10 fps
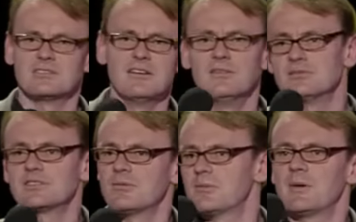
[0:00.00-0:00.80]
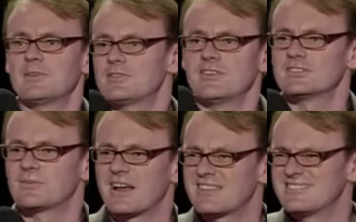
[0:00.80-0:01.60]
No, oh, some of my best friends are
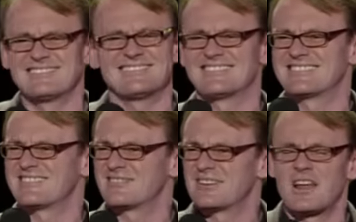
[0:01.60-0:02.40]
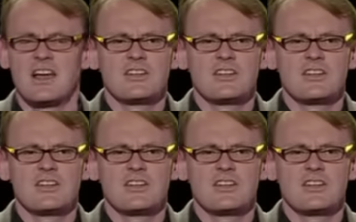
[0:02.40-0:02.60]
black. Oh, it's horrible.